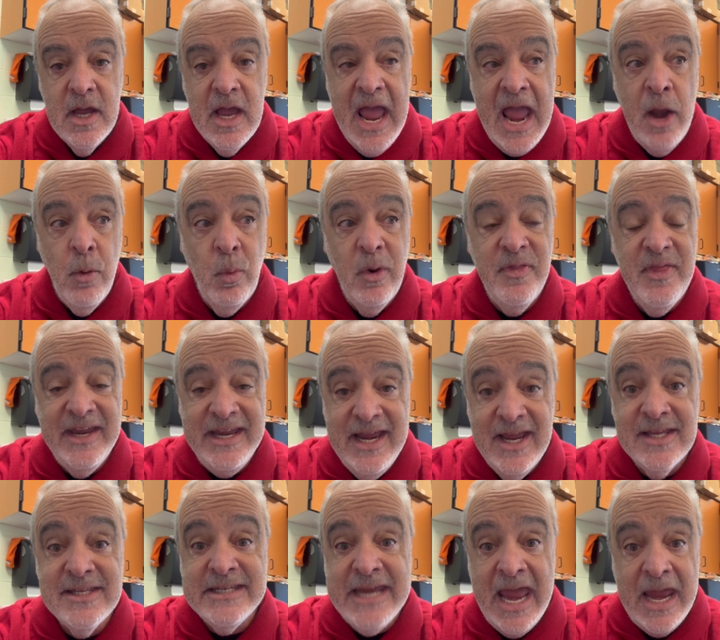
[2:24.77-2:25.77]
And when the
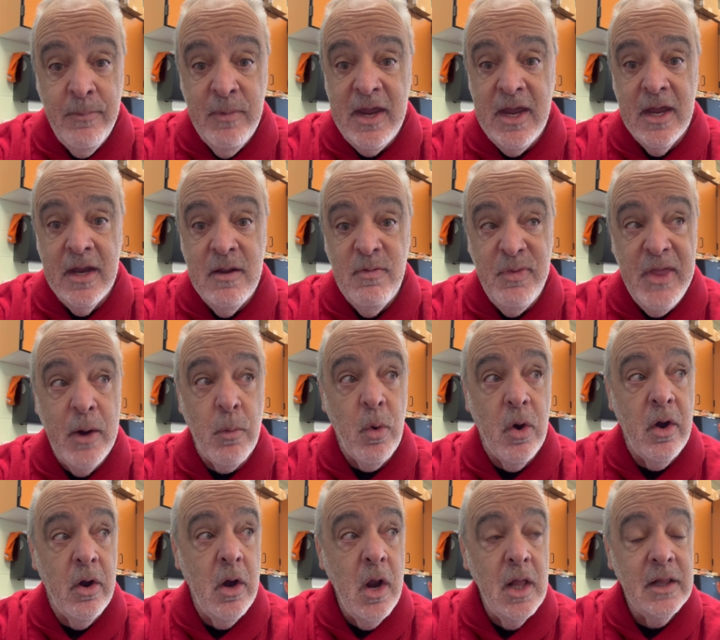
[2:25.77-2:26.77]
kids came in, they
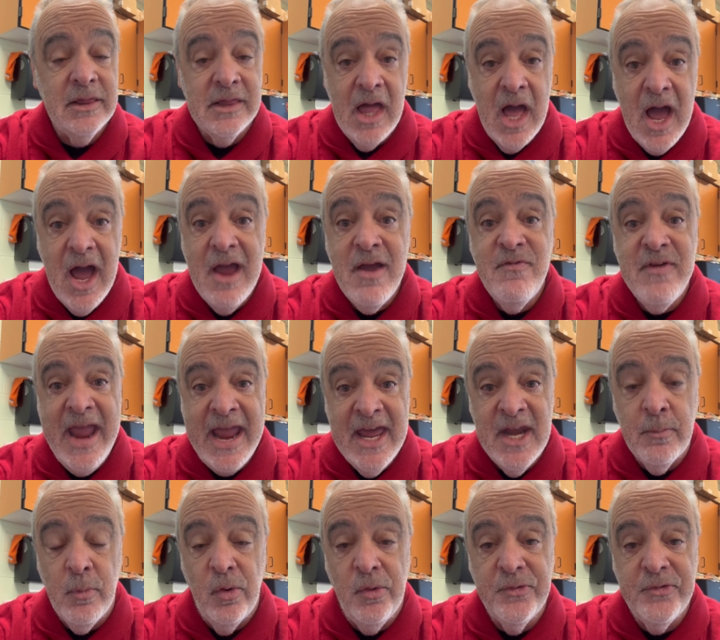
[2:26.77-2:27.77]
were live
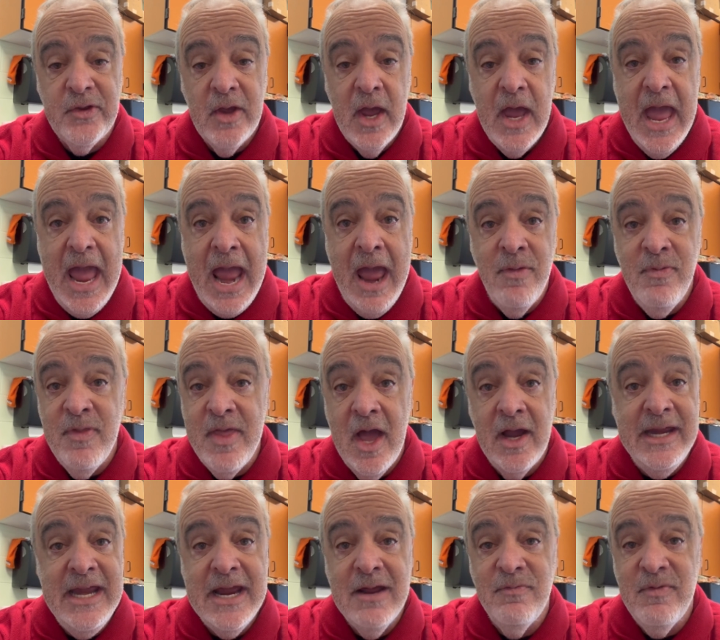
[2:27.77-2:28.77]
animals. And
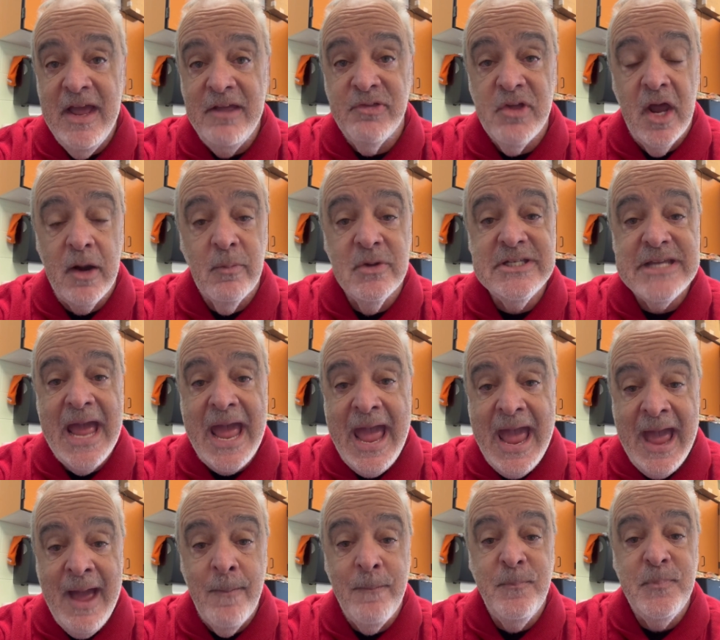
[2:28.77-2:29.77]
again, they thought it was
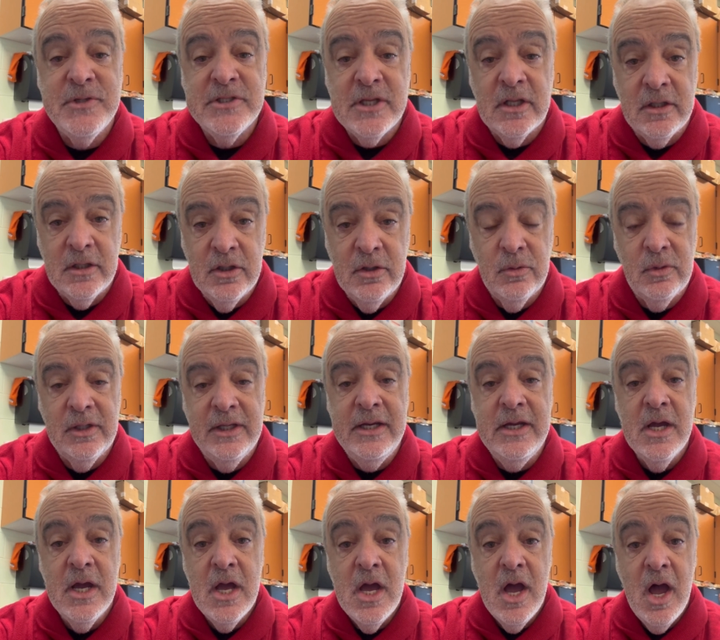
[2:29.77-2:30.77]
absolutely
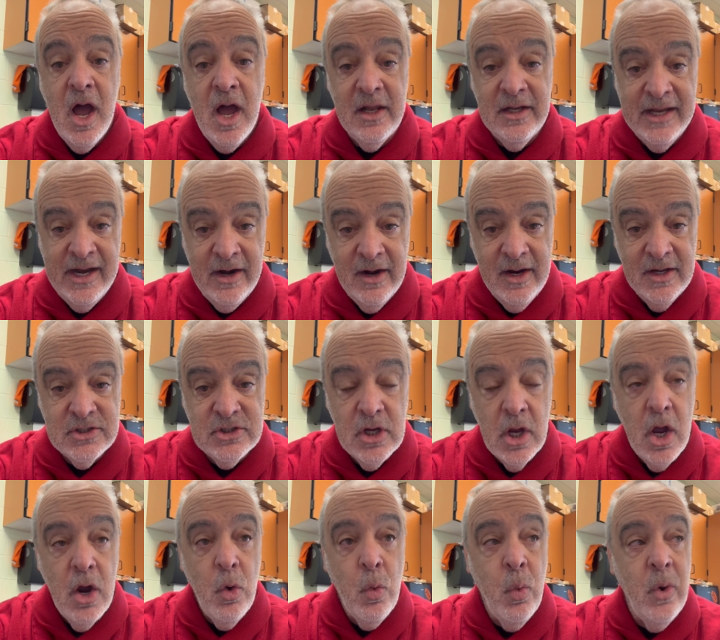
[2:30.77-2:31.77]
hilarious.
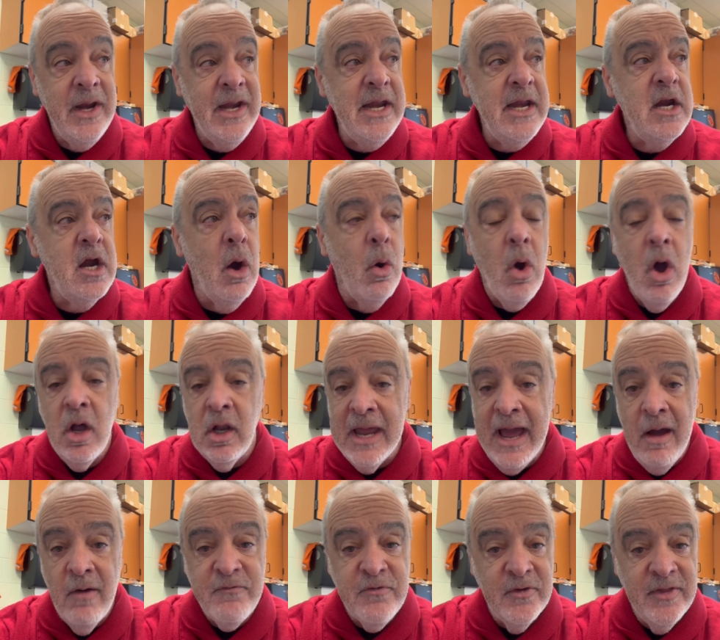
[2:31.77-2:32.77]
We go all
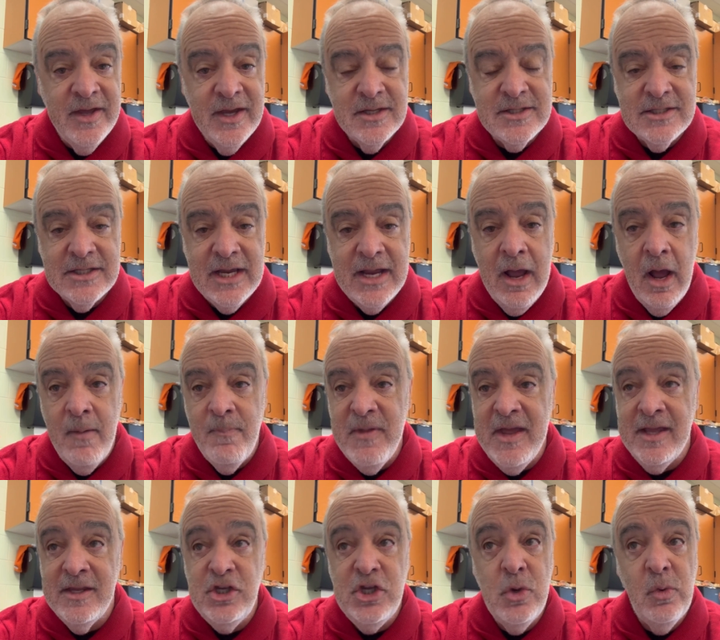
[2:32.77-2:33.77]
out for this.
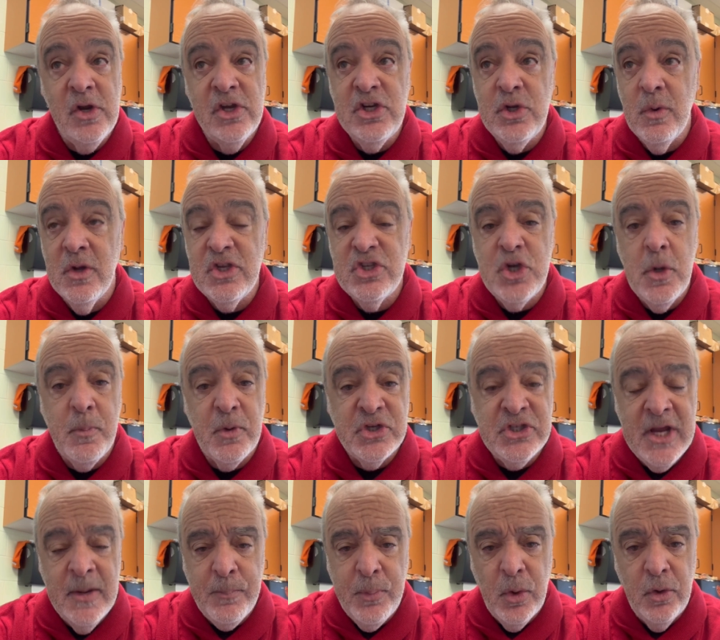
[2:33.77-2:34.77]
You can do it super
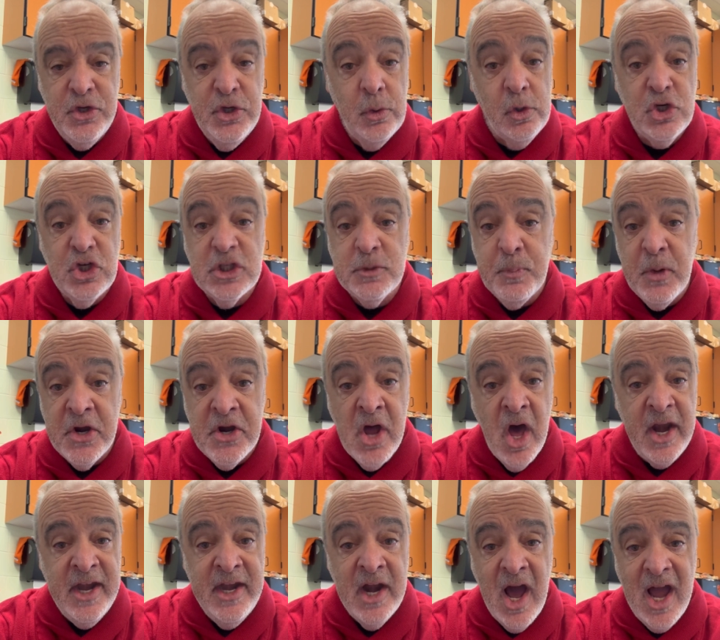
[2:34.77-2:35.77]
simple. You can just put a
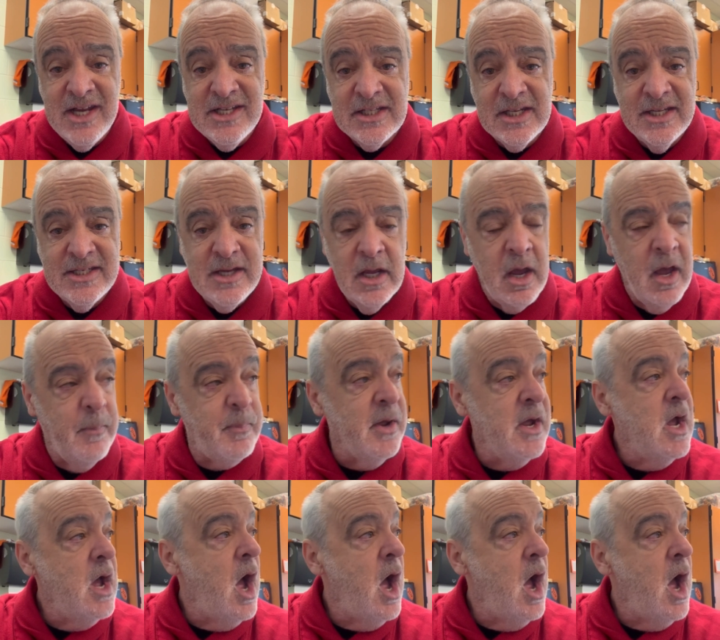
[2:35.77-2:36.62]
naughty nice list up.